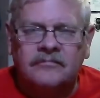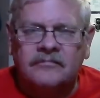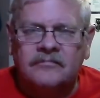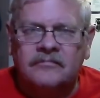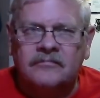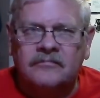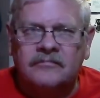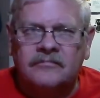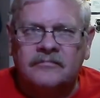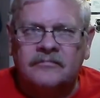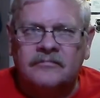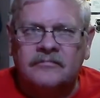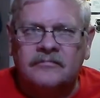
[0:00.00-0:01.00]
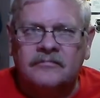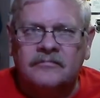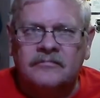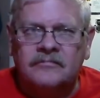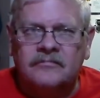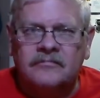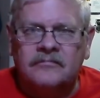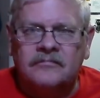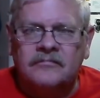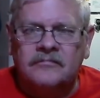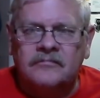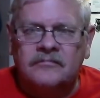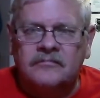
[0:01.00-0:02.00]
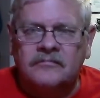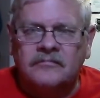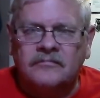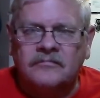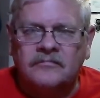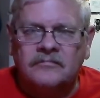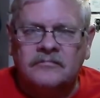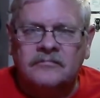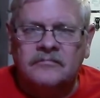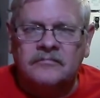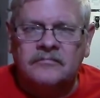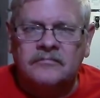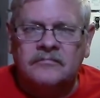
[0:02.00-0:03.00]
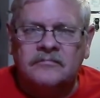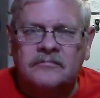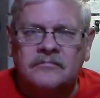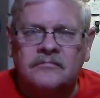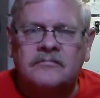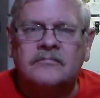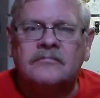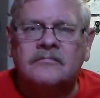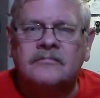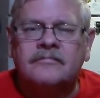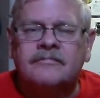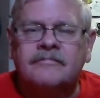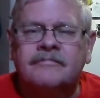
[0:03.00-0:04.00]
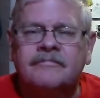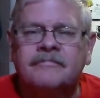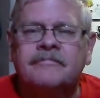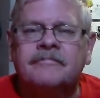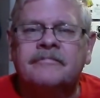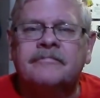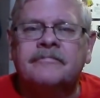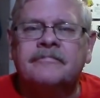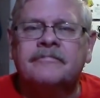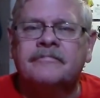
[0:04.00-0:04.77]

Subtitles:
This person isn't speaking.